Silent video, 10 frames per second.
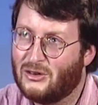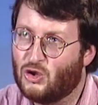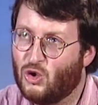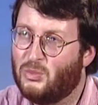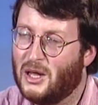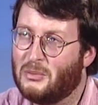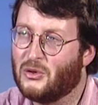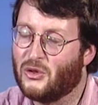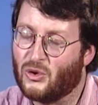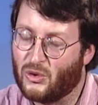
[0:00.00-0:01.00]
do people
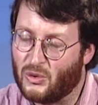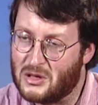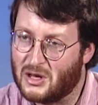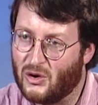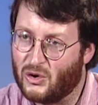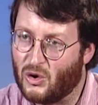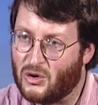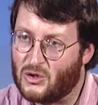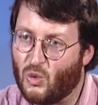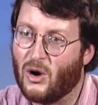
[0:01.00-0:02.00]
in the Northwest
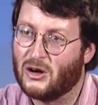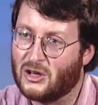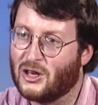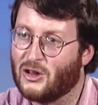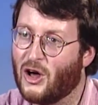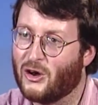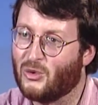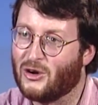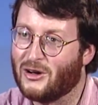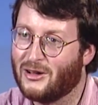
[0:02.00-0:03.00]
Territories want to tell
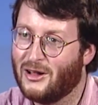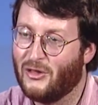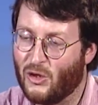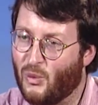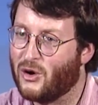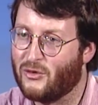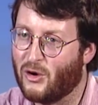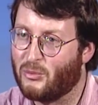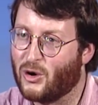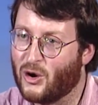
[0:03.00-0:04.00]
Ottawa that one of our
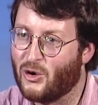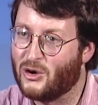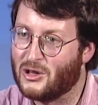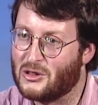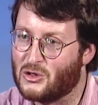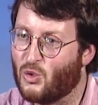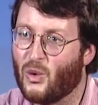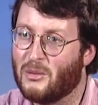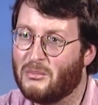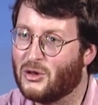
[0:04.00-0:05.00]
priorities is a
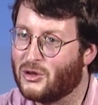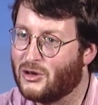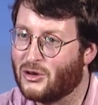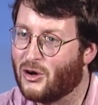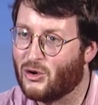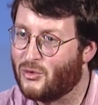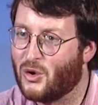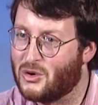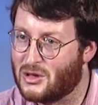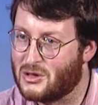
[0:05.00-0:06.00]
$1 billion
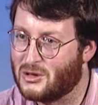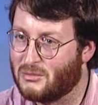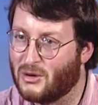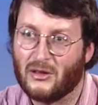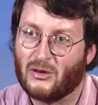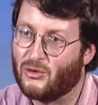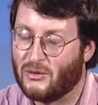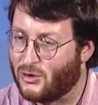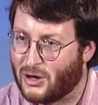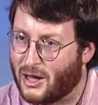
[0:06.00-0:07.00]
road system? Not that we're
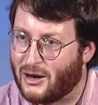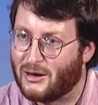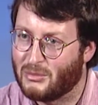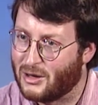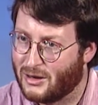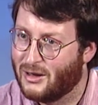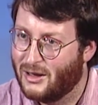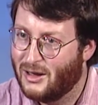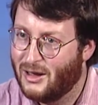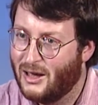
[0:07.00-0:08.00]
ever going to get it, but
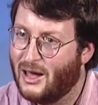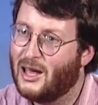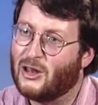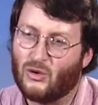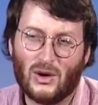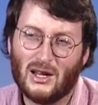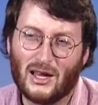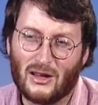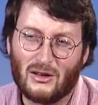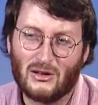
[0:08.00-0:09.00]
in
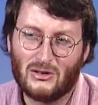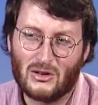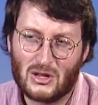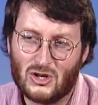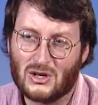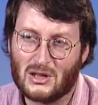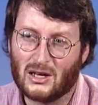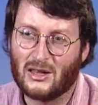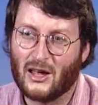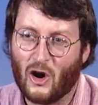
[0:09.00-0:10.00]
Greenland, decisions
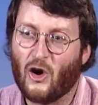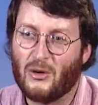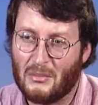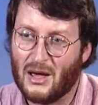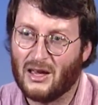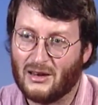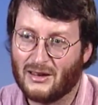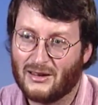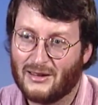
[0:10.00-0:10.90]
like that aren't made